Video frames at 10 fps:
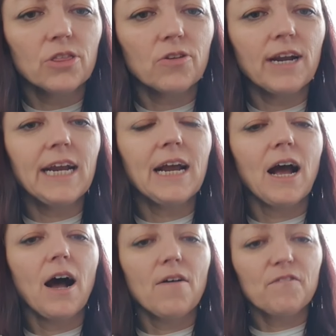3,
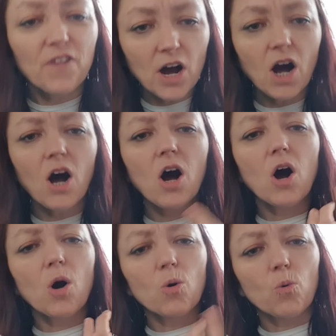
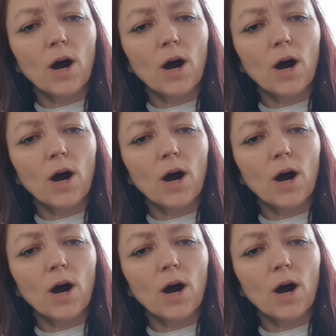4.